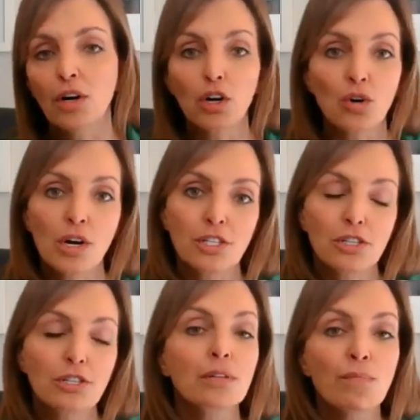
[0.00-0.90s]
across
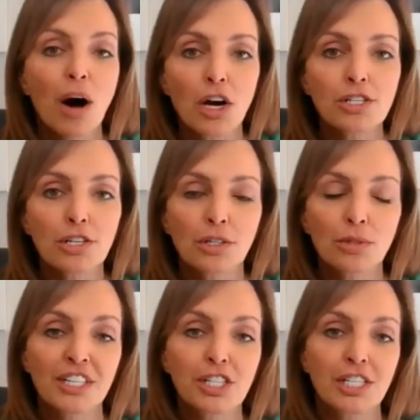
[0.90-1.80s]
to
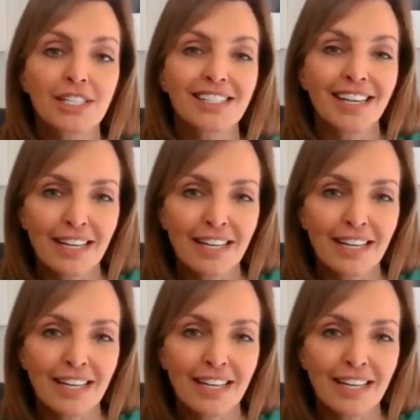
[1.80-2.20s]
Namato, which is